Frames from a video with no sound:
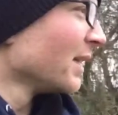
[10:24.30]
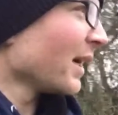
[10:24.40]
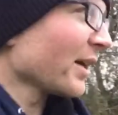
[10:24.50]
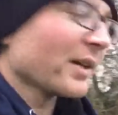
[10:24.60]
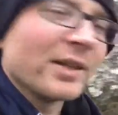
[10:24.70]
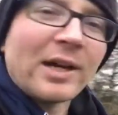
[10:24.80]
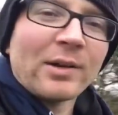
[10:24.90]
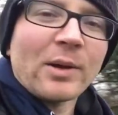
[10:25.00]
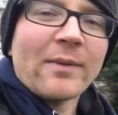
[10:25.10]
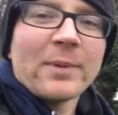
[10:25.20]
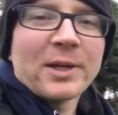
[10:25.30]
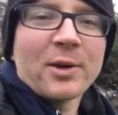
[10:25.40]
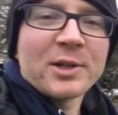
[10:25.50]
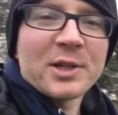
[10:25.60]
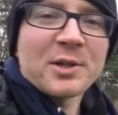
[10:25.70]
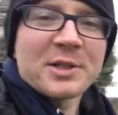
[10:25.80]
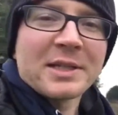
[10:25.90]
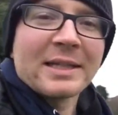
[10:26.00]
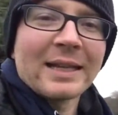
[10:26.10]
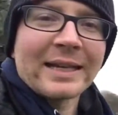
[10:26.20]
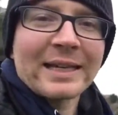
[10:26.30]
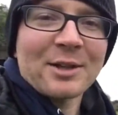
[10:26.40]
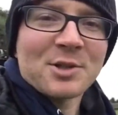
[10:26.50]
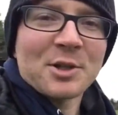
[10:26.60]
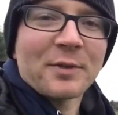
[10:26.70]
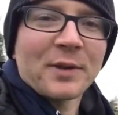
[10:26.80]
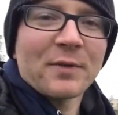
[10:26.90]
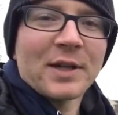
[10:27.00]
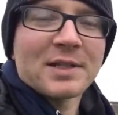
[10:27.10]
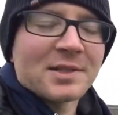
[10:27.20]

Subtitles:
I've been going to those like couch surfing events.